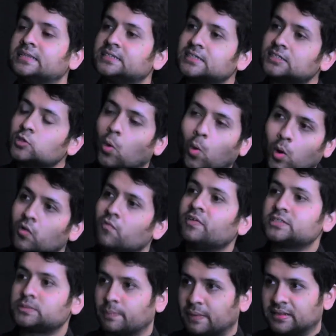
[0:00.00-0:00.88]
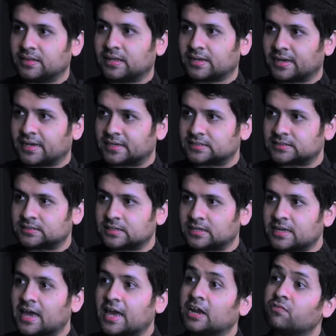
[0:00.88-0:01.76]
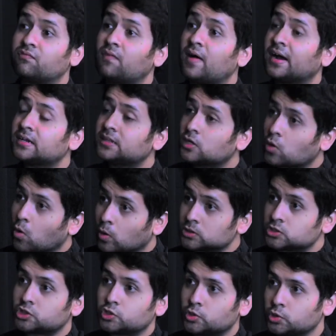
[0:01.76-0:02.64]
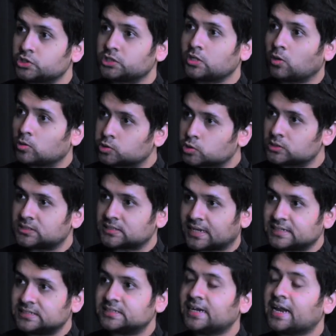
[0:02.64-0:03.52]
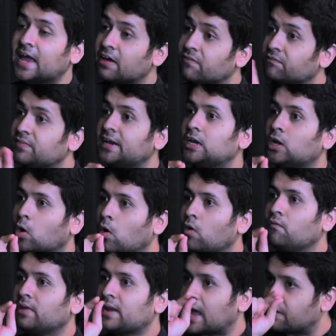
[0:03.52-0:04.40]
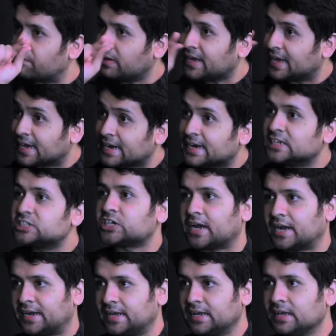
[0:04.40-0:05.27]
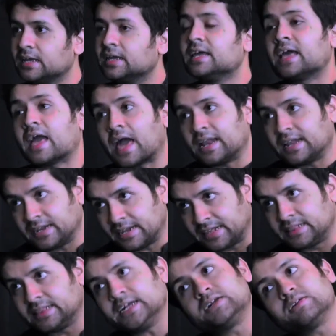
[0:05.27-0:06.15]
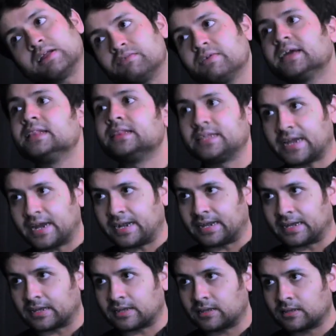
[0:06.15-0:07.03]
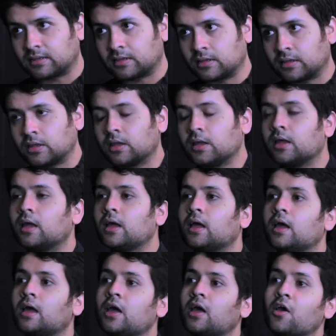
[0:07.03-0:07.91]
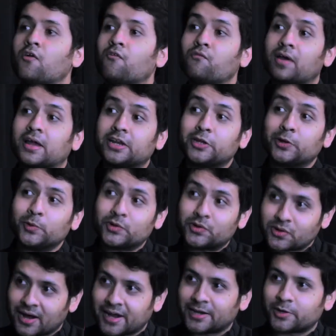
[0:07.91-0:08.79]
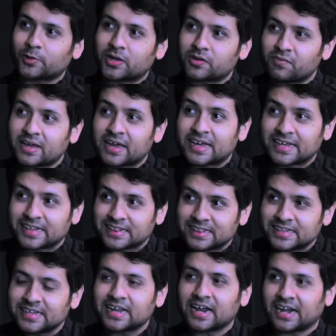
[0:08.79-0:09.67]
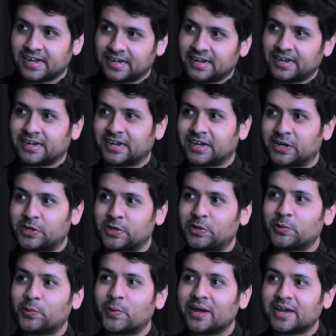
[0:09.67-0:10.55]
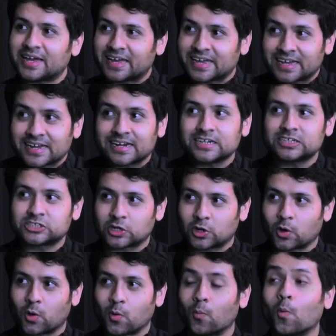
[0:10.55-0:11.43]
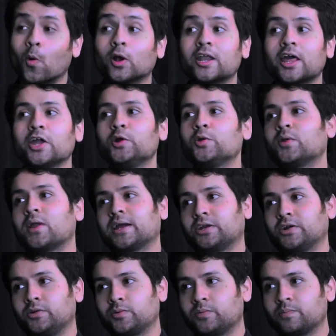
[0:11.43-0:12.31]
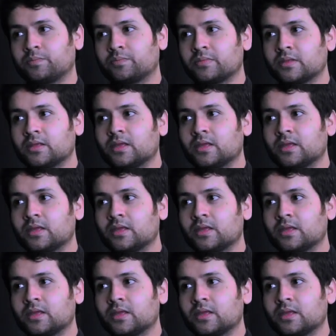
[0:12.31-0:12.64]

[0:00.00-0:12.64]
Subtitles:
This has always been the case. In fact, the constitution also says that every law will have an English heading and in Hindi it will have a Hindi heading. When you try to give a Hindi heading to an English law, what are you trying to do?